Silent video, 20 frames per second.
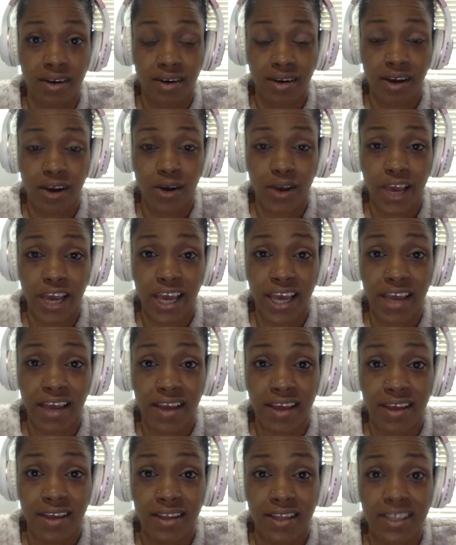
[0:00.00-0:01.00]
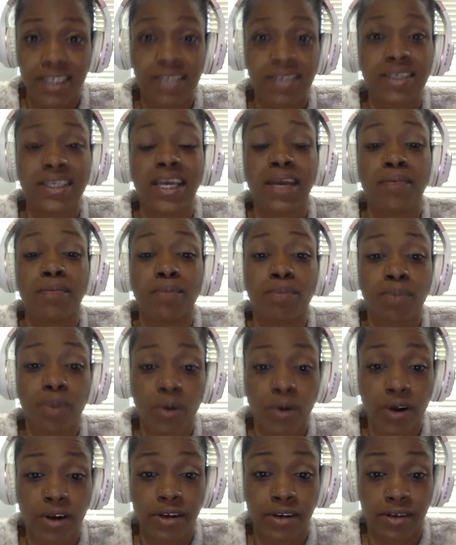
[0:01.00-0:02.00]
Okay. This is
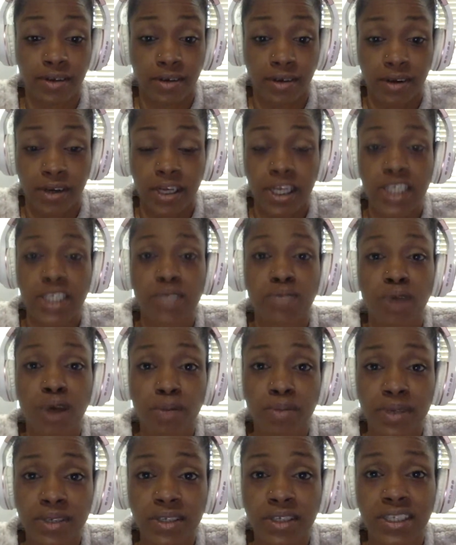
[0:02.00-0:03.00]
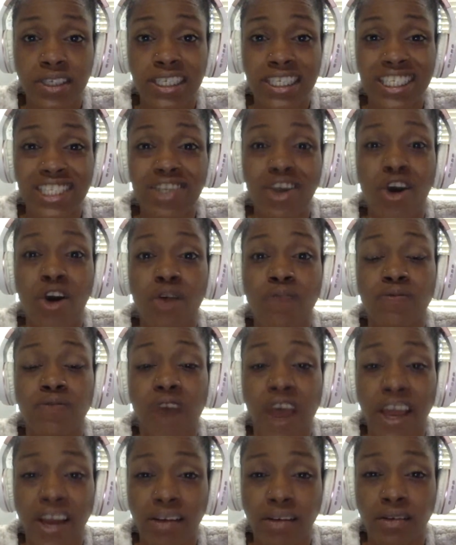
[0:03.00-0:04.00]
important. Small businesses are
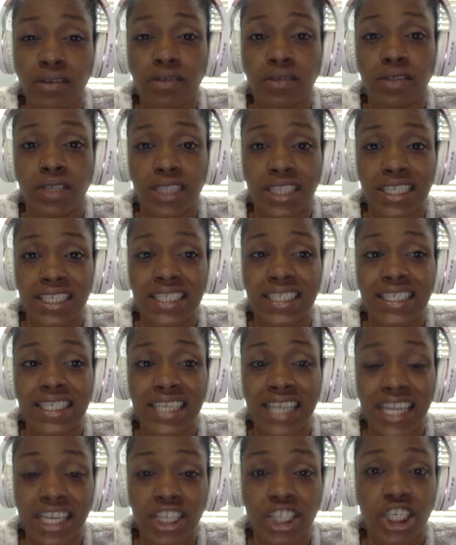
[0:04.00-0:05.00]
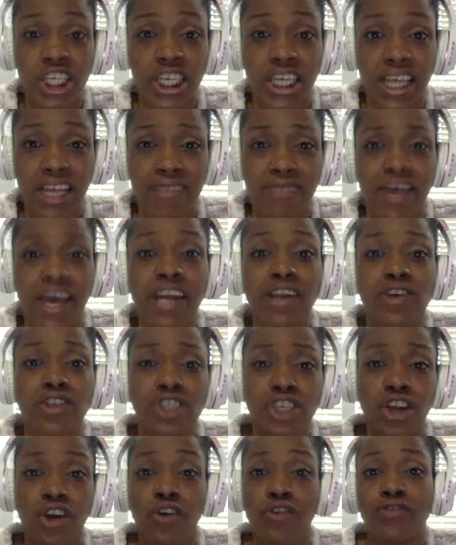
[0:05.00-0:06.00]
vital to this nation and vital
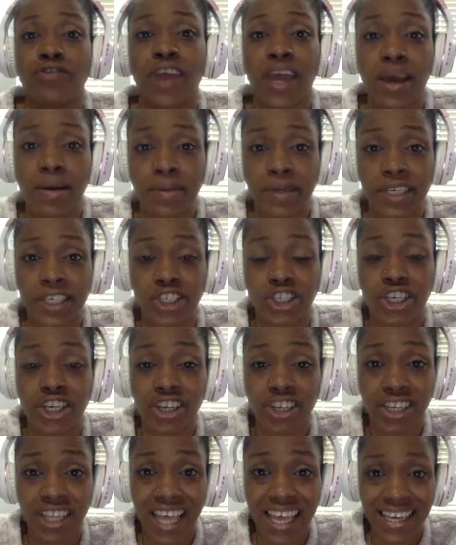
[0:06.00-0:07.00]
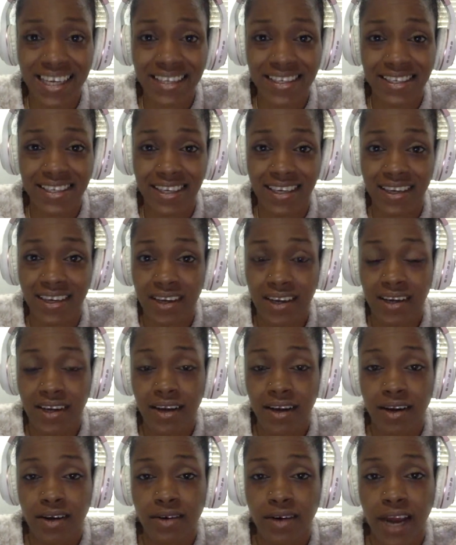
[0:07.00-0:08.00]
to your family, to your legacy,
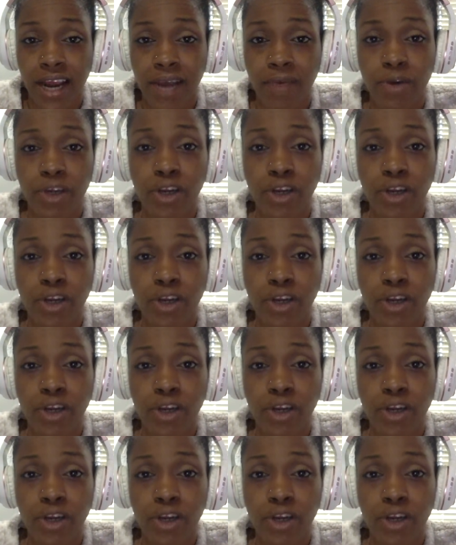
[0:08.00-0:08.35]
right?